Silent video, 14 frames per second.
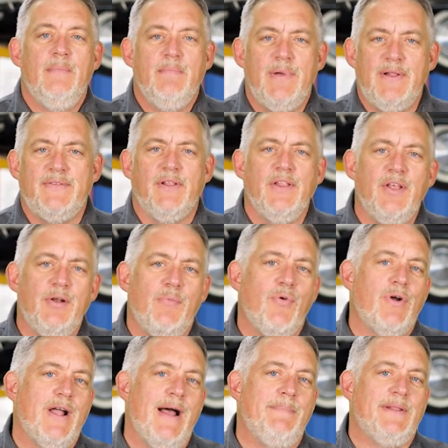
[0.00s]
but it's a little more
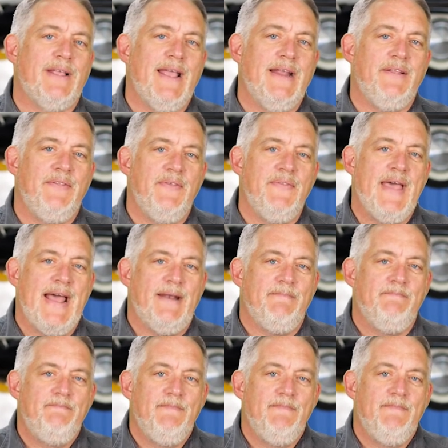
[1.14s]
complicated than that.